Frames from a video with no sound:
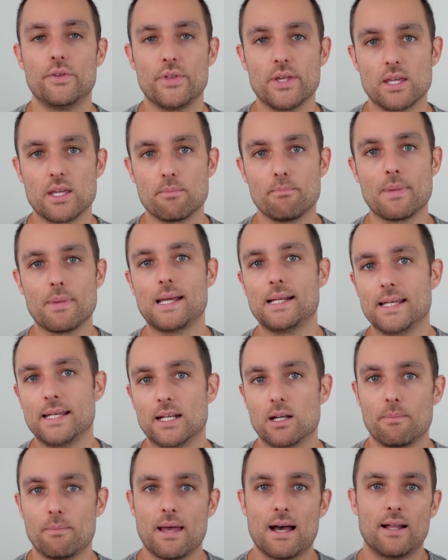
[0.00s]
the
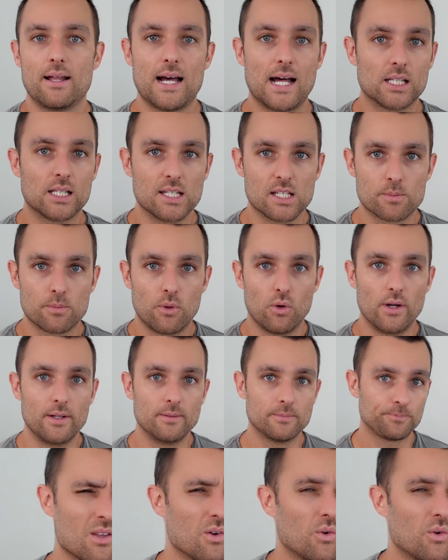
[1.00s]
median amount at this point,